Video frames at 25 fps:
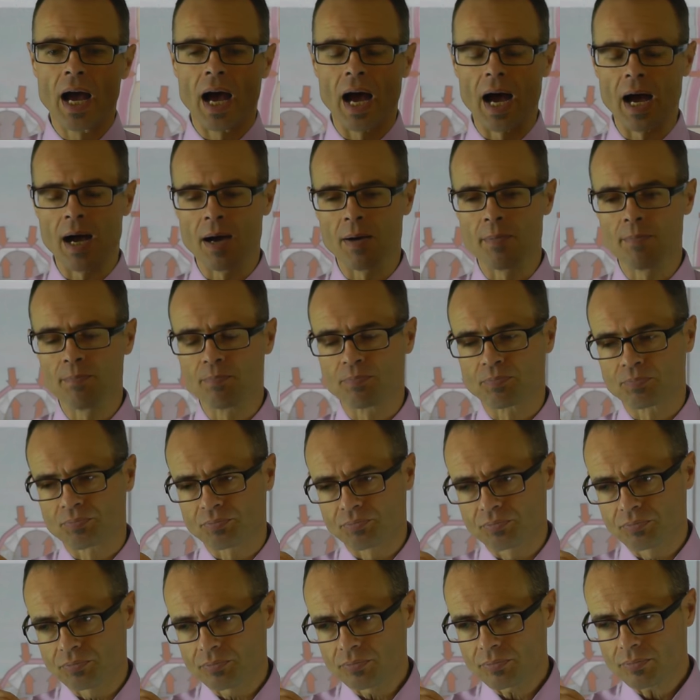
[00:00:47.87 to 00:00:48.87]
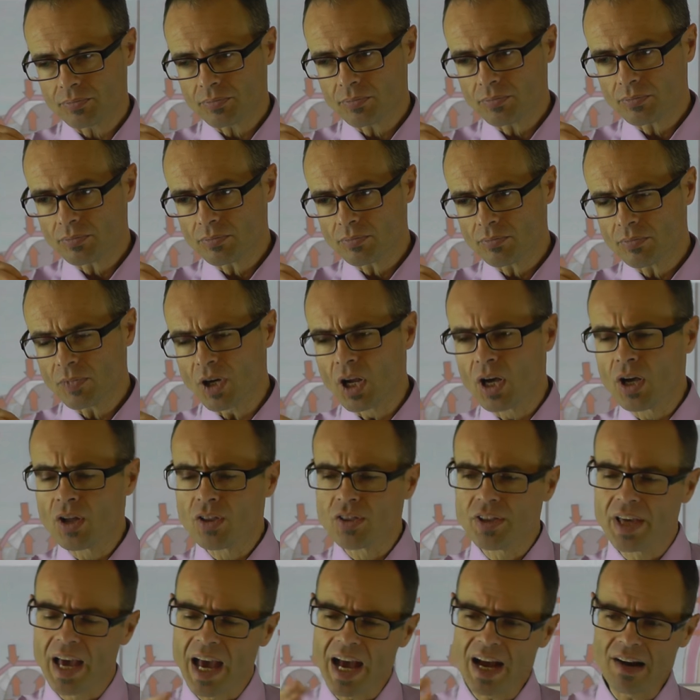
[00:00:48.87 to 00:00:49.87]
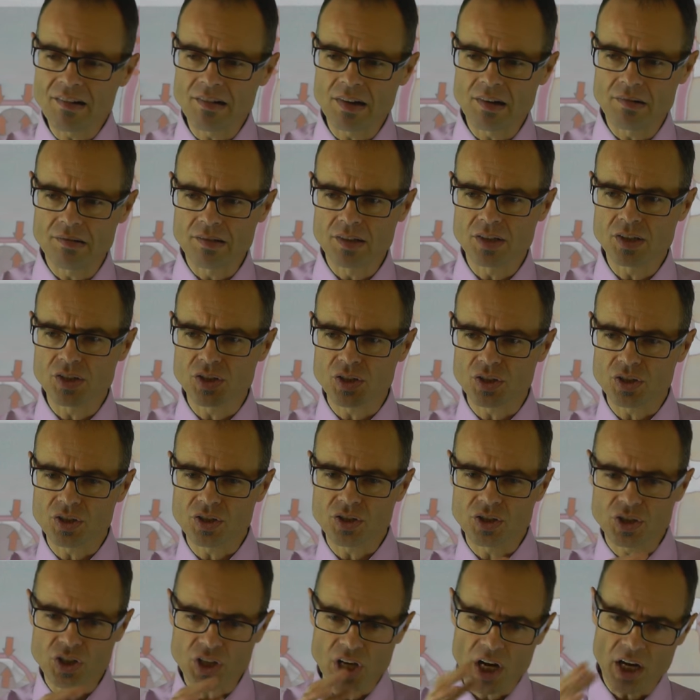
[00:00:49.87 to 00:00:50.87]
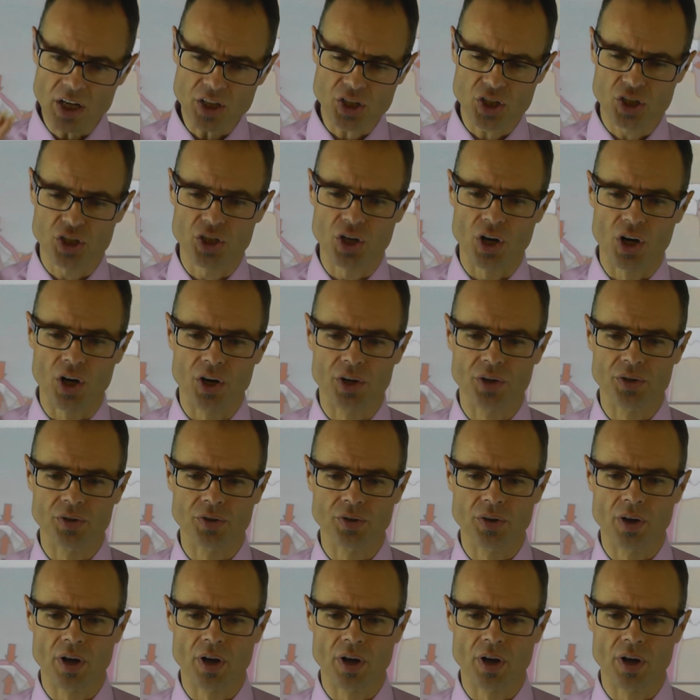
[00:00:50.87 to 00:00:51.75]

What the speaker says: The area is touched on